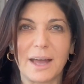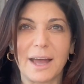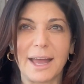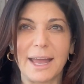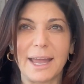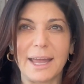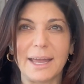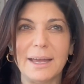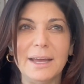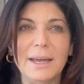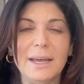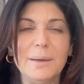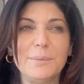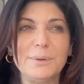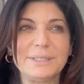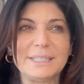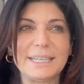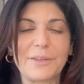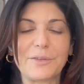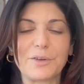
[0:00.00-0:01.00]
I
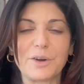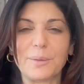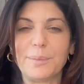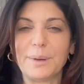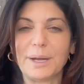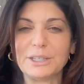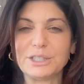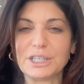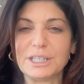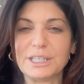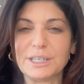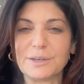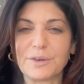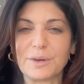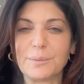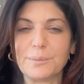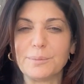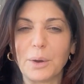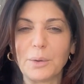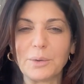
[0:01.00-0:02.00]
put together a bunch of
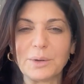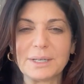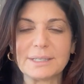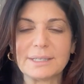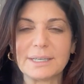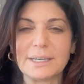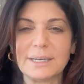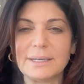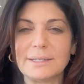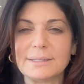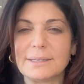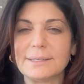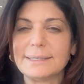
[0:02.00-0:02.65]
different bonuses